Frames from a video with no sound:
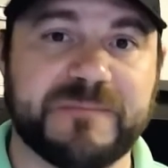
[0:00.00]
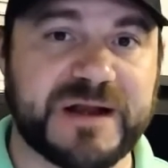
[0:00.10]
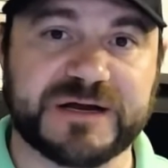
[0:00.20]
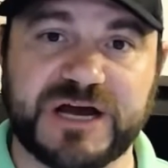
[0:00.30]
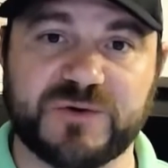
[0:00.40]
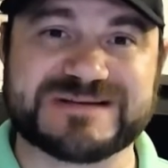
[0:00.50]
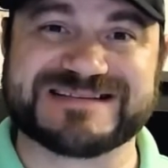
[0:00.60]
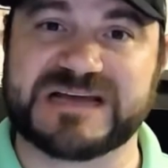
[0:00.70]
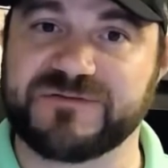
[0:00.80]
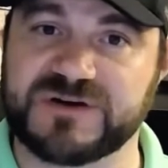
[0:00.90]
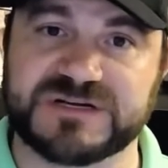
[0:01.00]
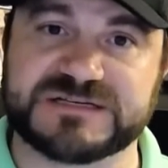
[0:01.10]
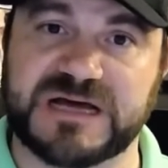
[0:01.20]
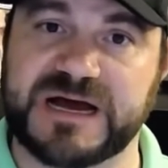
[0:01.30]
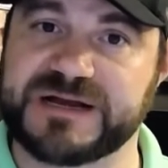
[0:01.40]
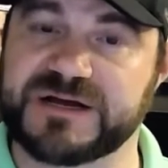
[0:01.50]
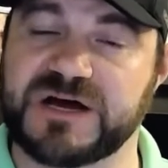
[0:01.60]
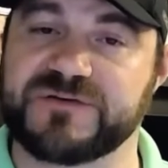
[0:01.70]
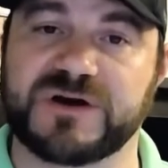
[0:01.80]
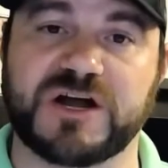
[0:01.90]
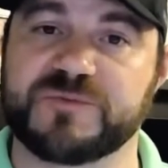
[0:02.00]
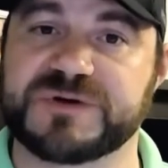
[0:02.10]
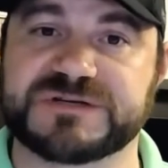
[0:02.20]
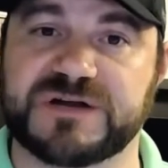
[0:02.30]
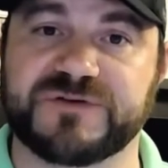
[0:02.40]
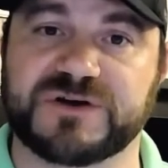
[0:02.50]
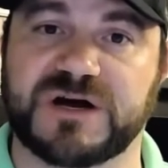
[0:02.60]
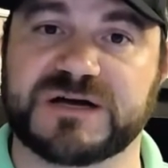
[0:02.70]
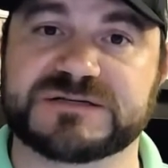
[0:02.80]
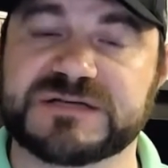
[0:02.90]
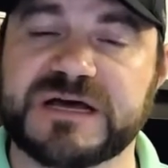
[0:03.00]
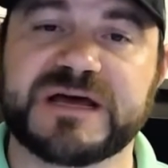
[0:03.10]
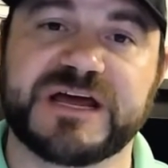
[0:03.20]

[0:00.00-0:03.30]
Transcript: Medicare was never designed to cover 100% of your costs.